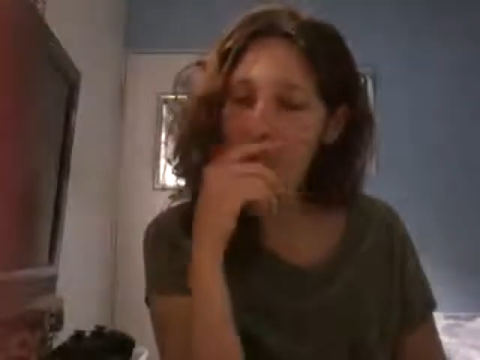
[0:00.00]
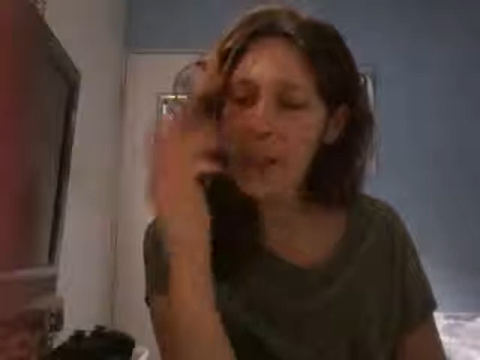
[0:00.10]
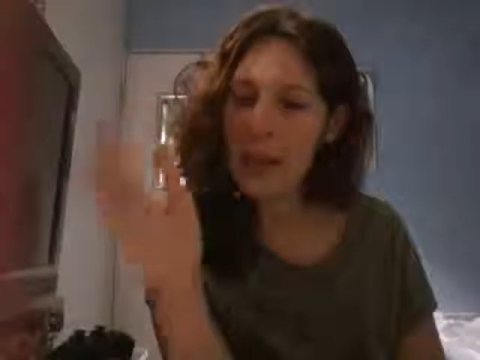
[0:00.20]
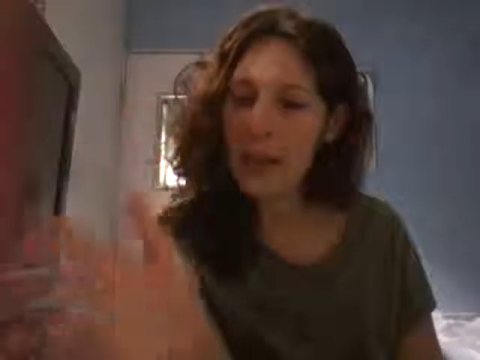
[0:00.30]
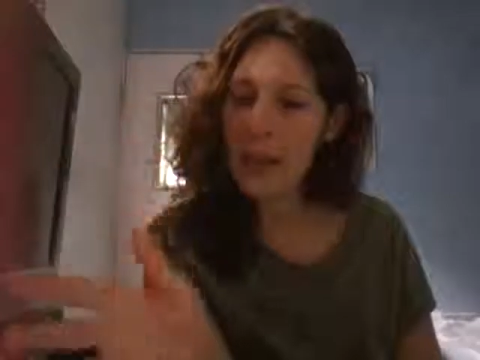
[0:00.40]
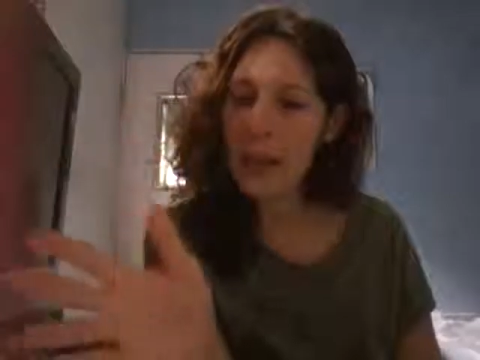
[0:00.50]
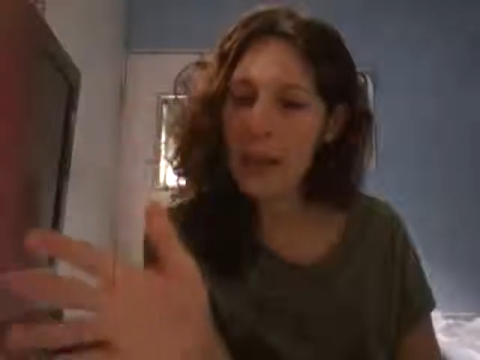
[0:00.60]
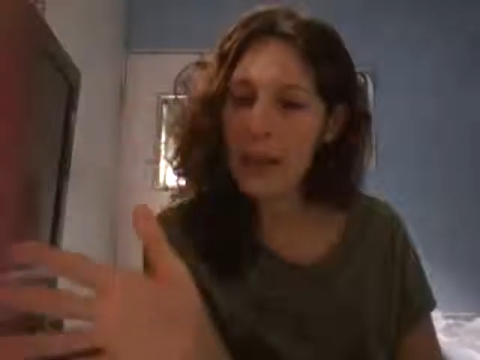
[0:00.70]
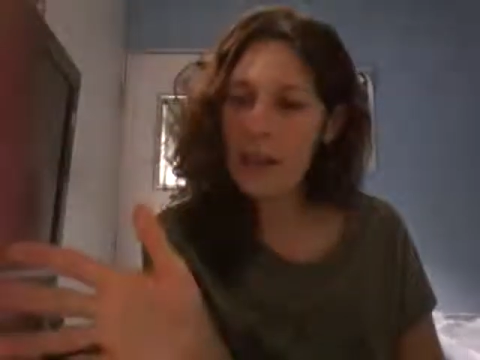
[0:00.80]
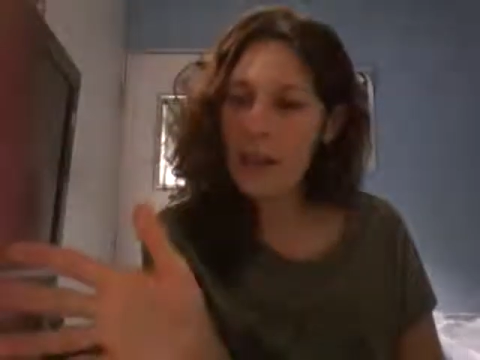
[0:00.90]
think that
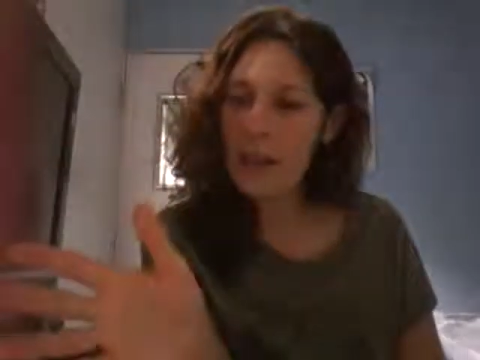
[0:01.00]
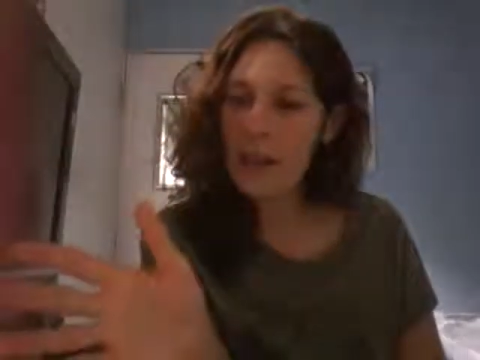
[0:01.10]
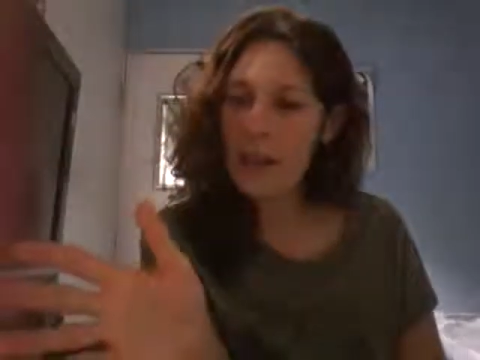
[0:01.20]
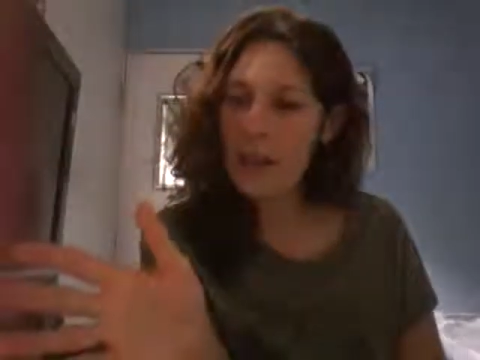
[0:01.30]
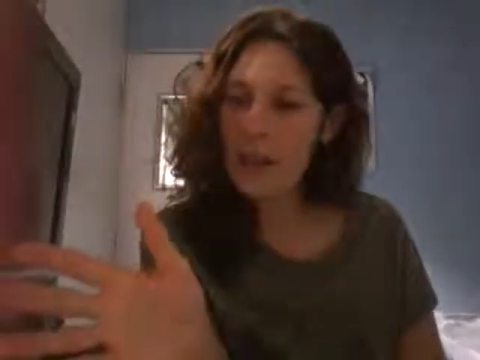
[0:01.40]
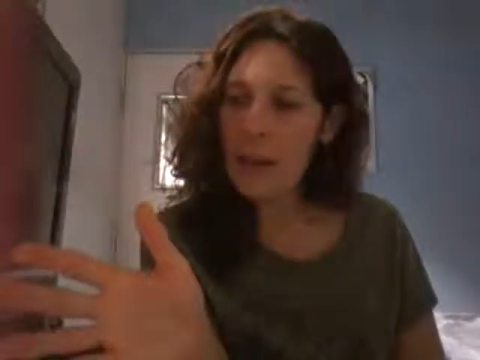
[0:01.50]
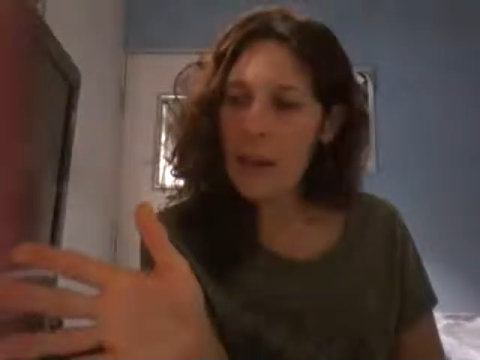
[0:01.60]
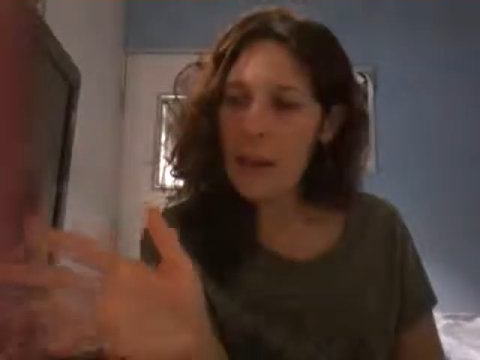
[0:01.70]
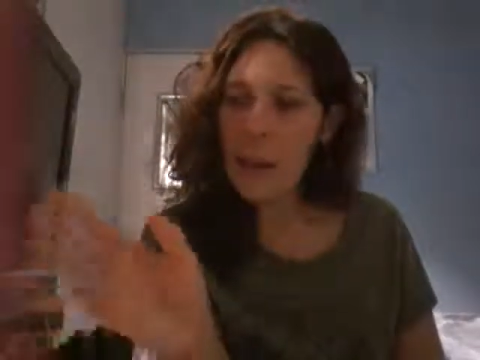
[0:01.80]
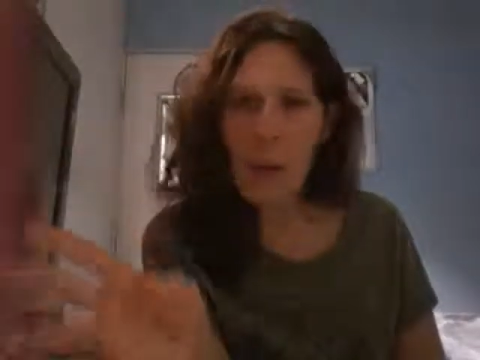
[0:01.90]

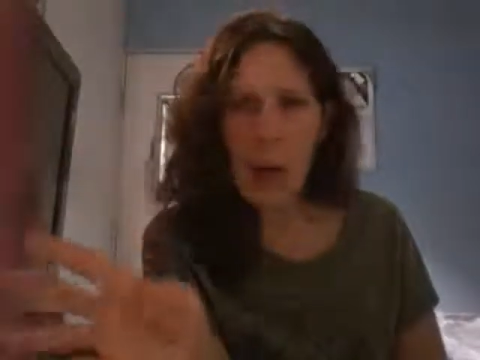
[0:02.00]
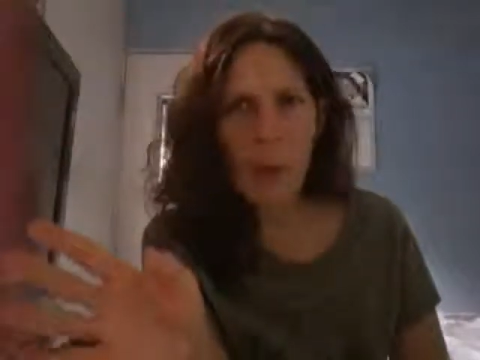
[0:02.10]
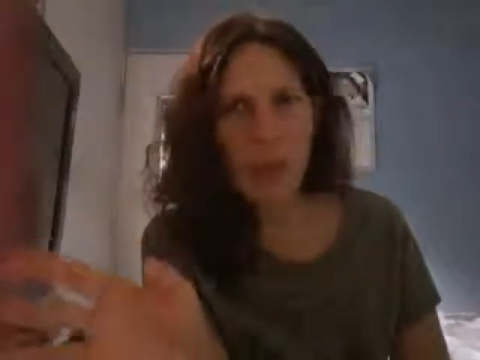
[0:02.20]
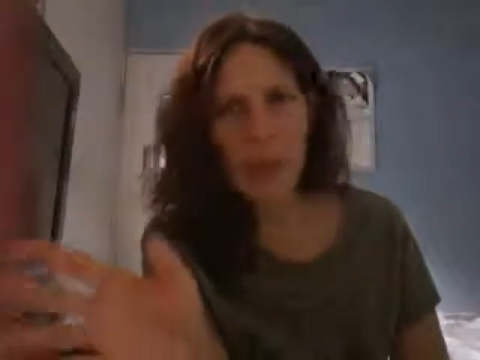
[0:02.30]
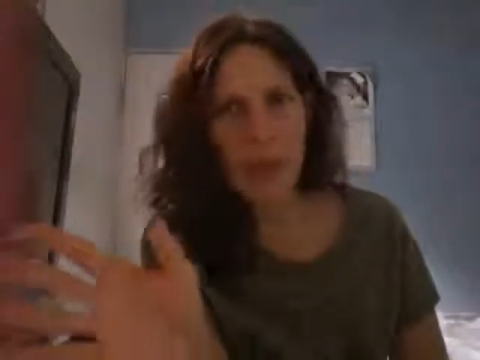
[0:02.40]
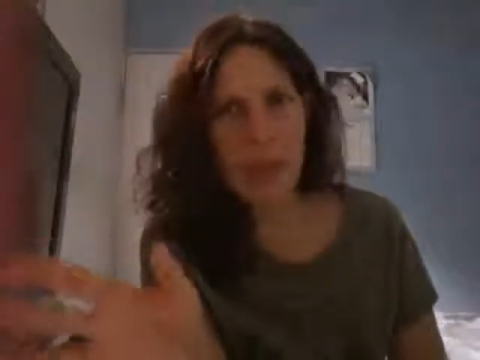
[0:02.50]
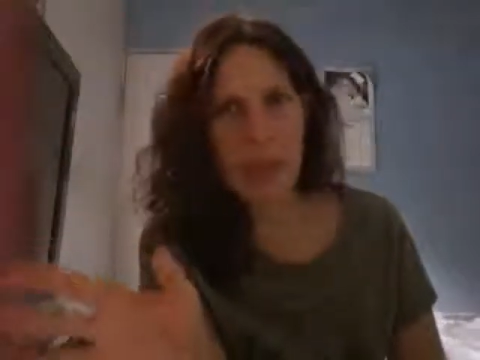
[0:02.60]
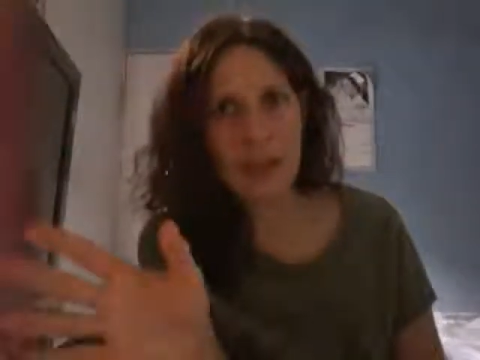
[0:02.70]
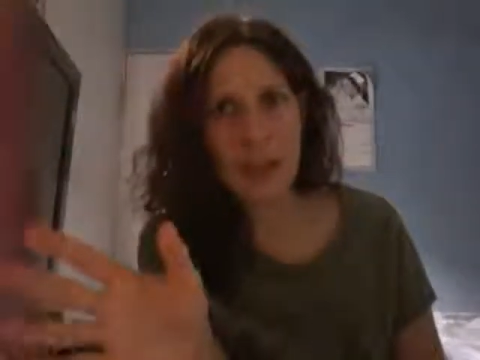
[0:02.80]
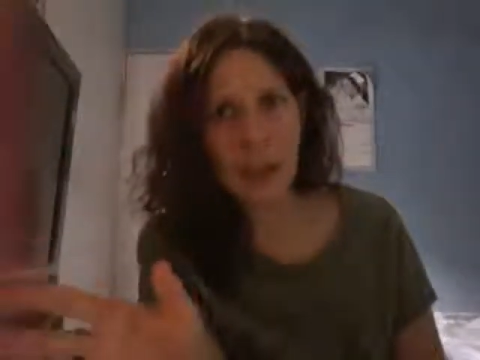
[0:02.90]
if I were to really
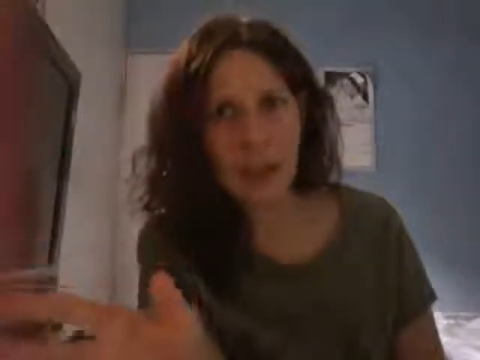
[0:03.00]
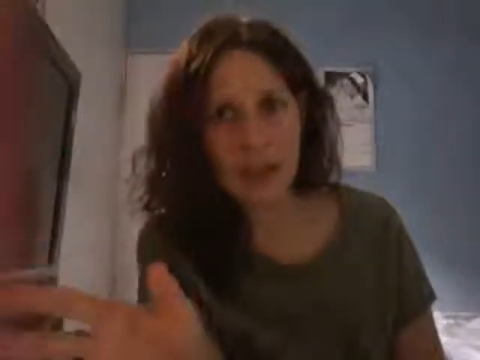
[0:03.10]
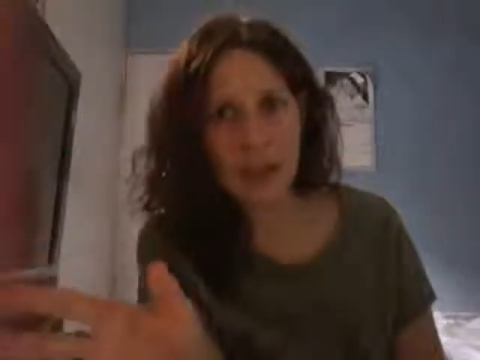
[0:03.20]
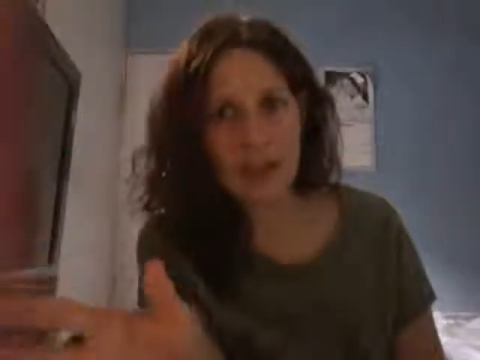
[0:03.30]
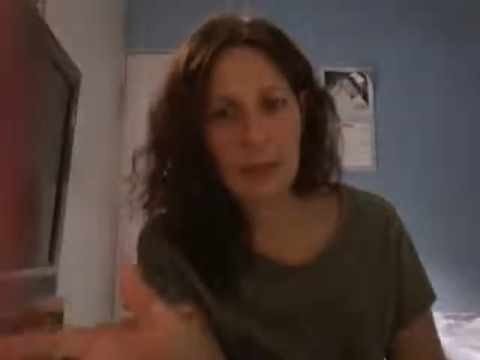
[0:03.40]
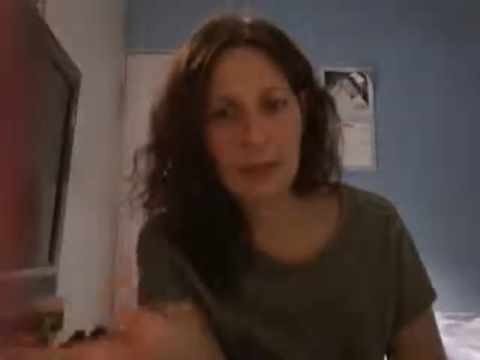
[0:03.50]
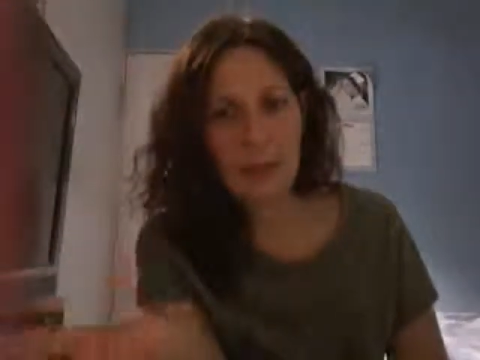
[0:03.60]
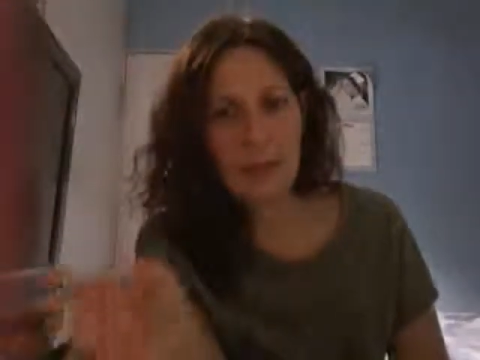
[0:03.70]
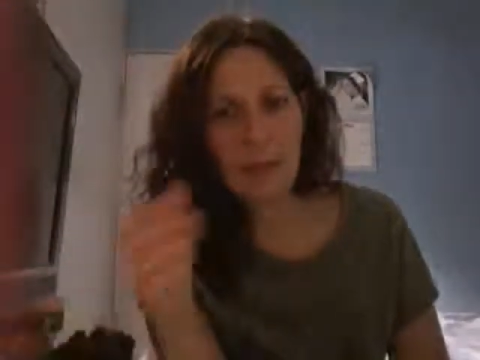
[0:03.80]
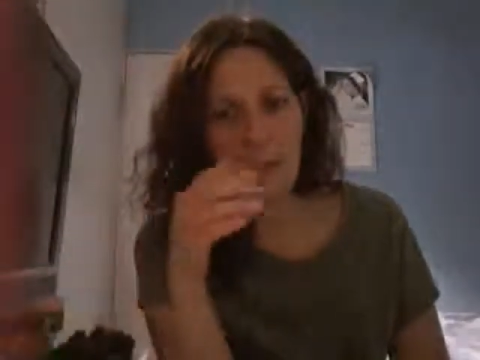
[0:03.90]
consider this,
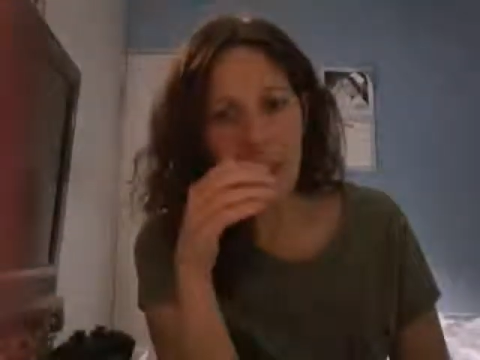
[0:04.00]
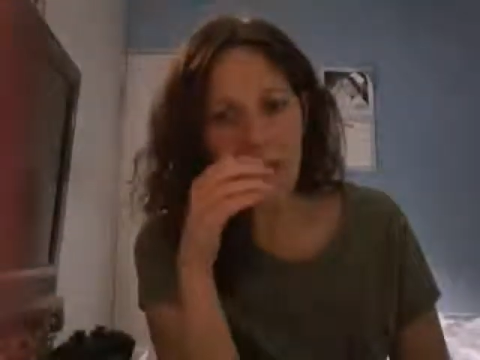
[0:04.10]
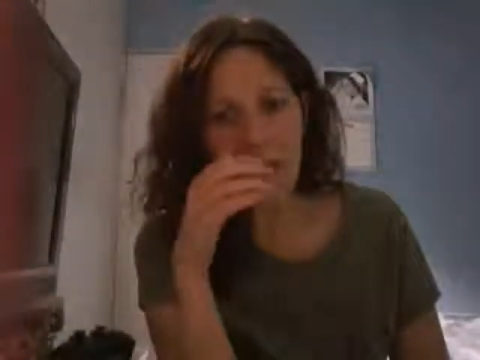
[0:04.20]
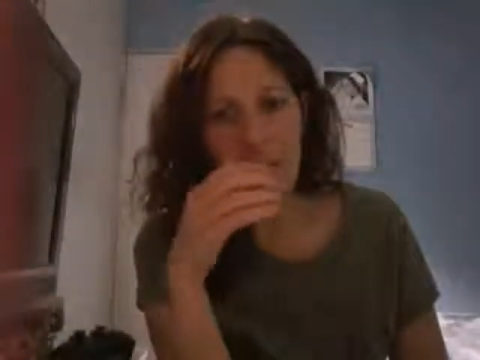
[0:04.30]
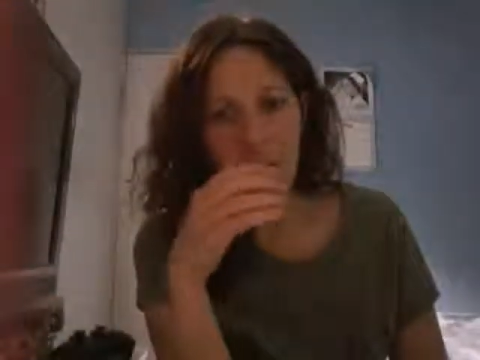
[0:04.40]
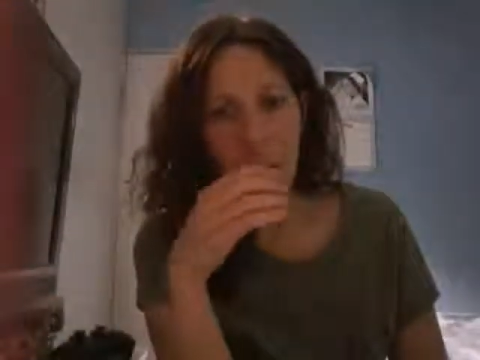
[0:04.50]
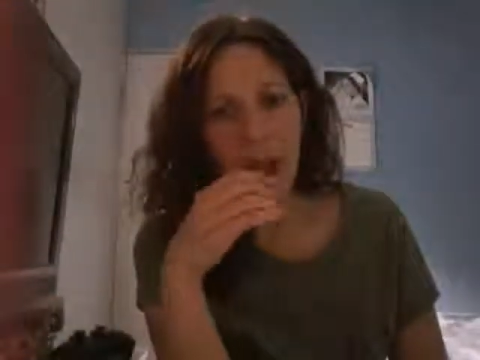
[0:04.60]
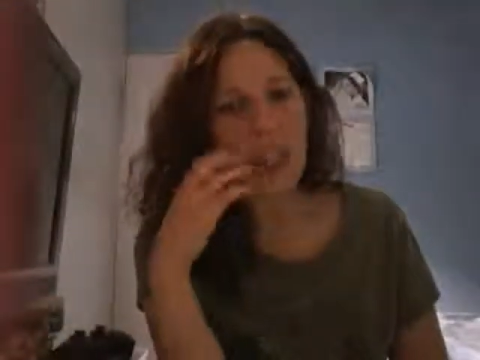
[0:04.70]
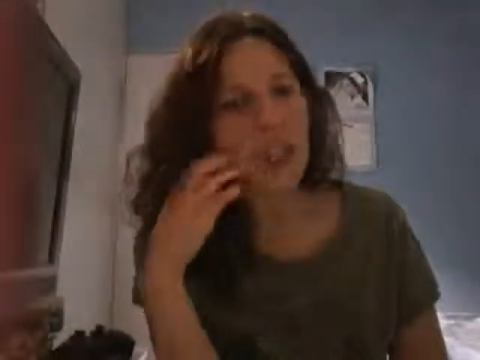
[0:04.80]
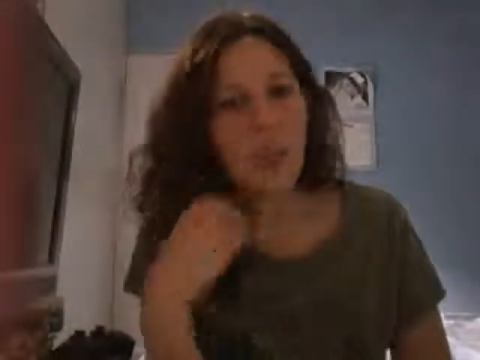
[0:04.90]
I
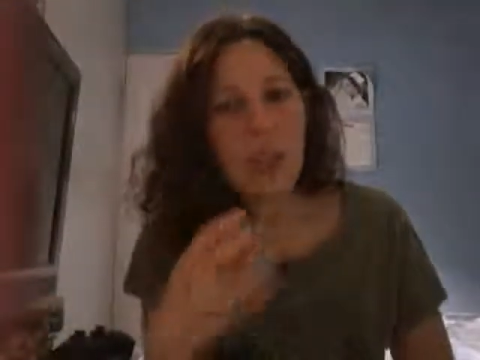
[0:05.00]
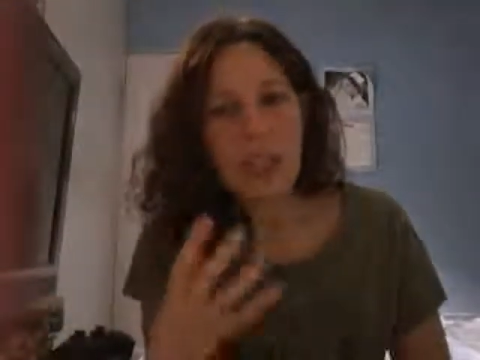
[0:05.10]
just wish